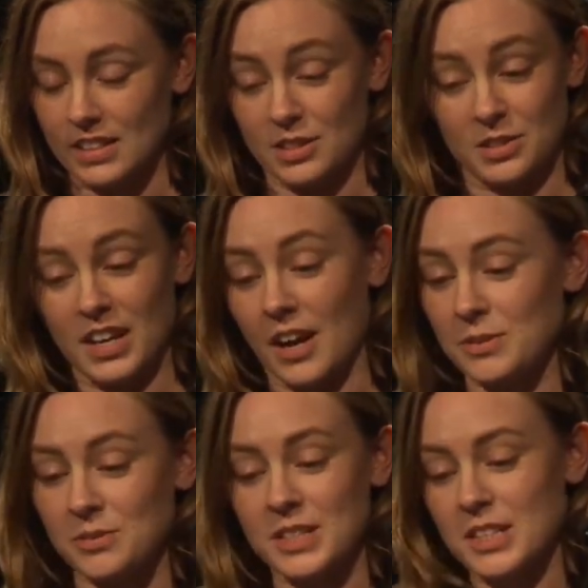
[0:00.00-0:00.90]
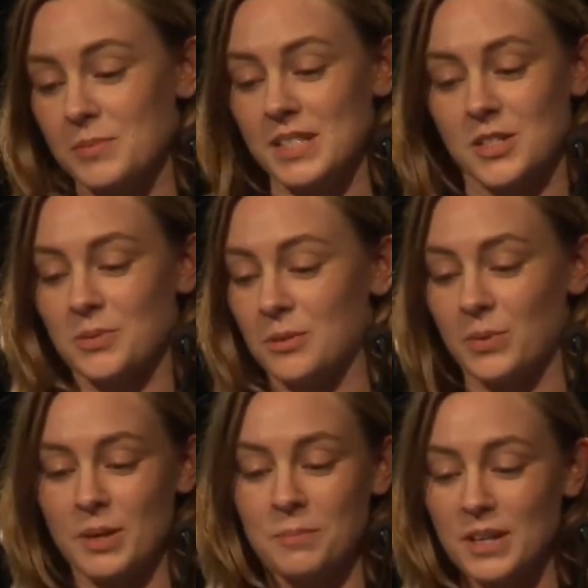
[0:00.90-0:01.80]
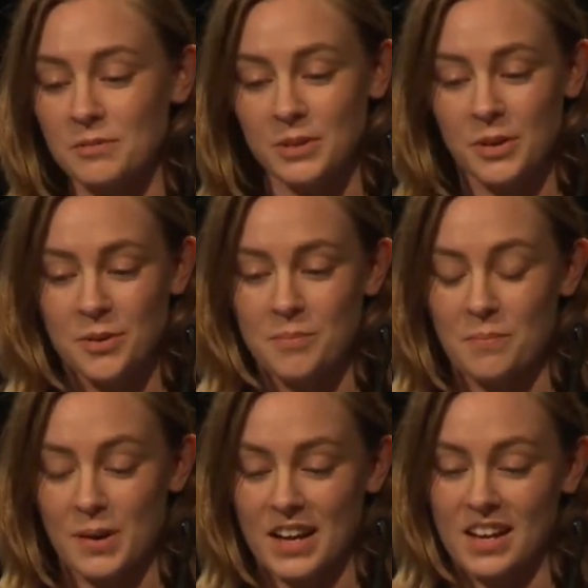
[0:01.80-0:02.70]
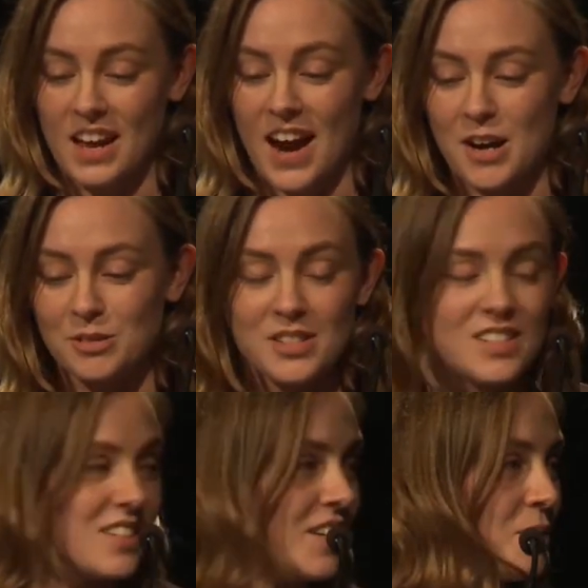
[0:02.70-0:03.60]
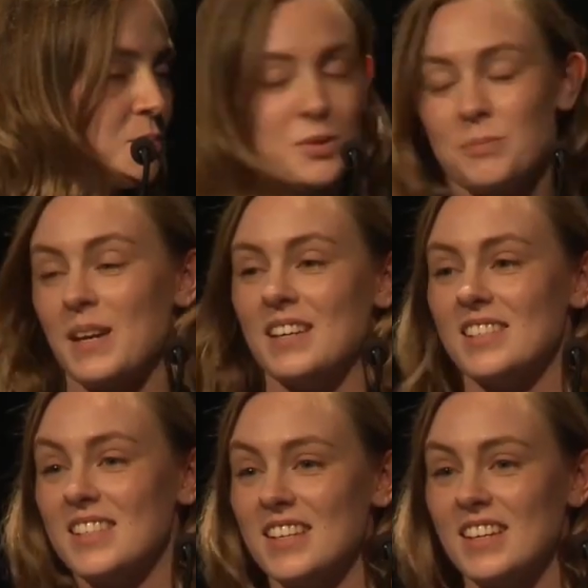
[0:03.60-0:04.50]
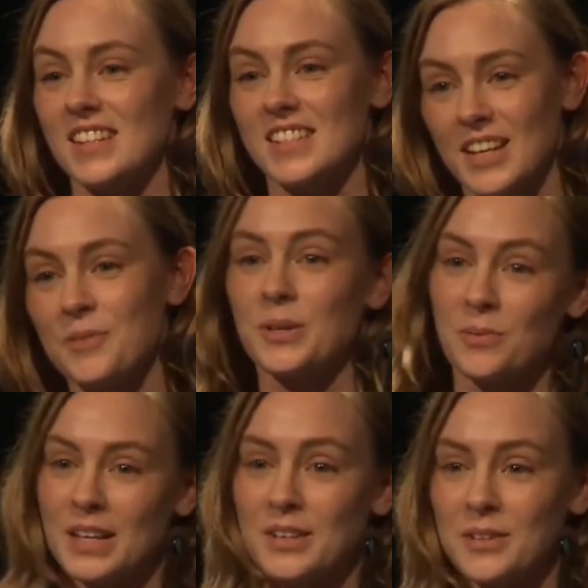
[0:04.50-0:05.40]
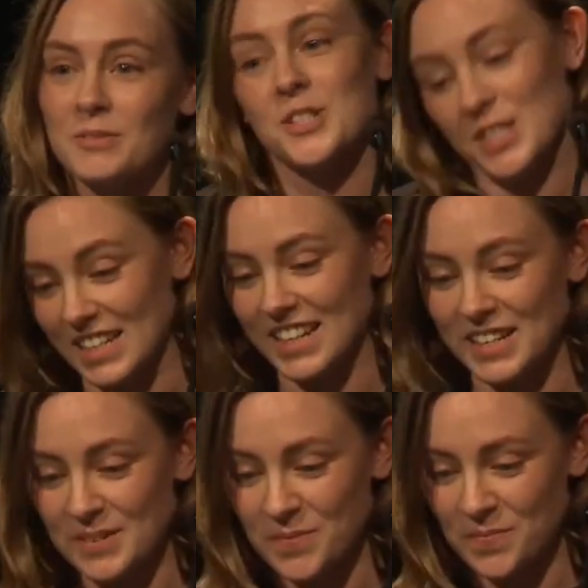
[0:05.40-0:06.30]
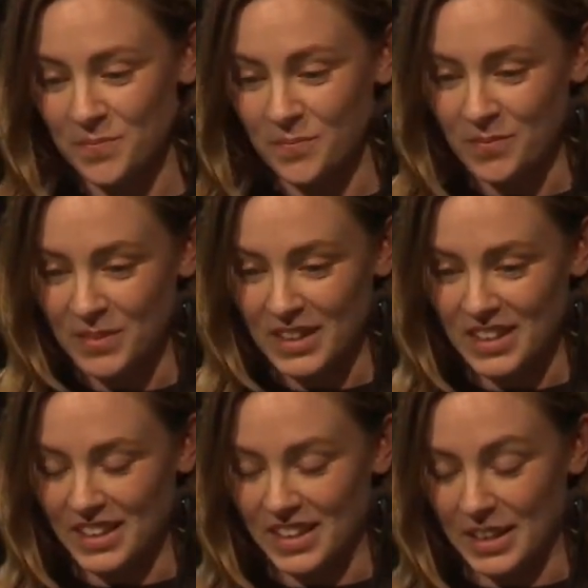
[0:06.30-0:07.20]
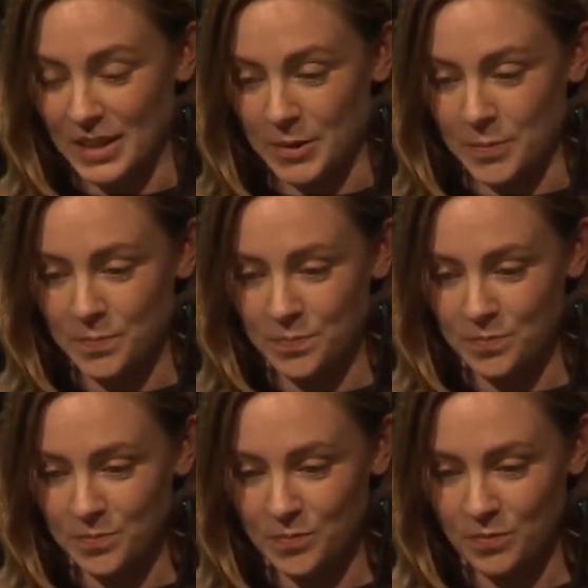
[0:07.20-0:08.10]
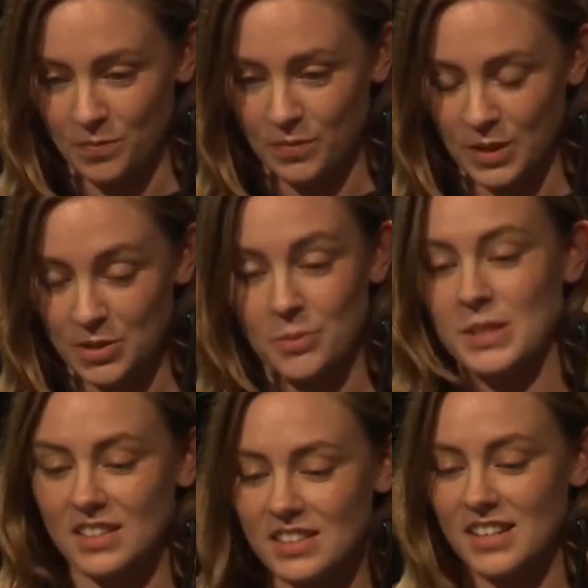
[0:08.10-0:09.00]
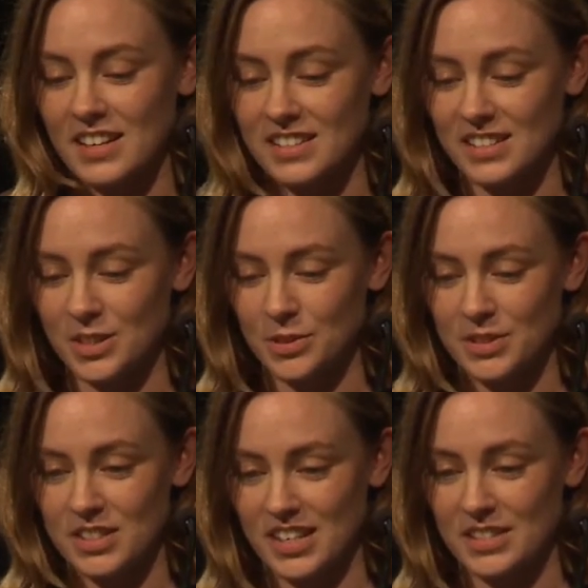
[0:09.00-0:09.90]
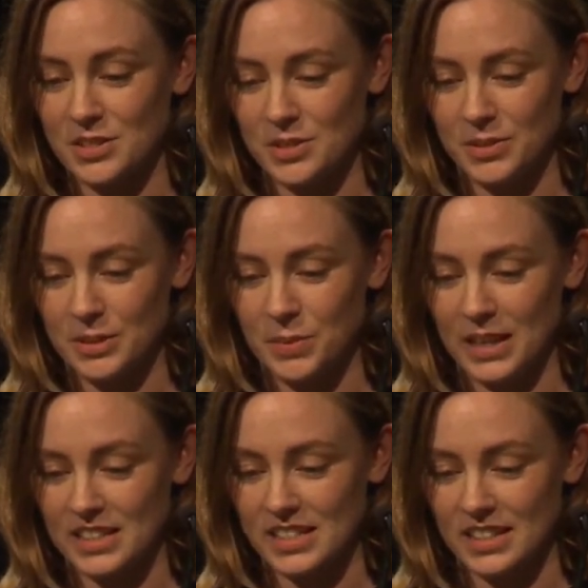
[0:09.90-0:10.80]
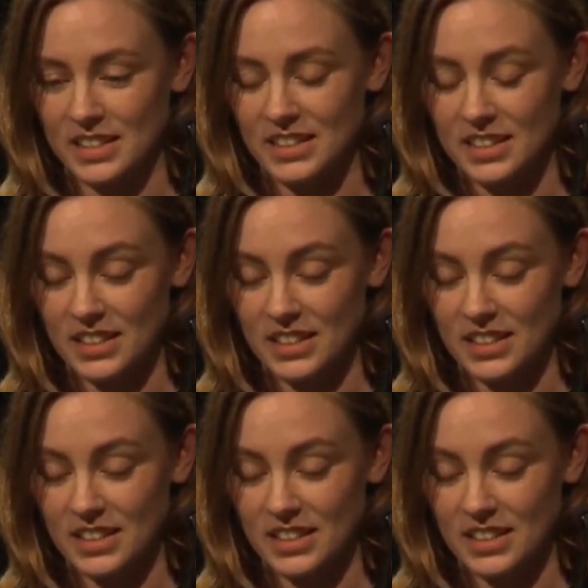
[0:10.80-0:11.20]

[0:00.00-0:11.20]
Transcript: So yeah, I was really obsessed with the web, even though my house didn't get broadband internet until I went away to university. So I went to design school in Wellington.